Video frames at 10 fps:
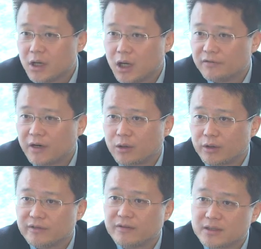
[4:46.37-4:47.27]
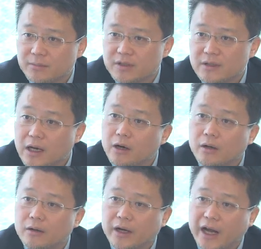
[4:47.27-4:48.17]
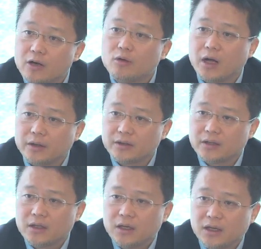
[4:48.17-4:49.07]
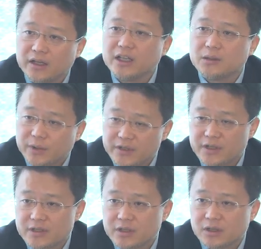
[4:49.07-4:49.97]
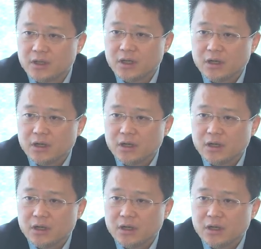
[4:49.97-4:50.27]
of our investments are on A round lead position.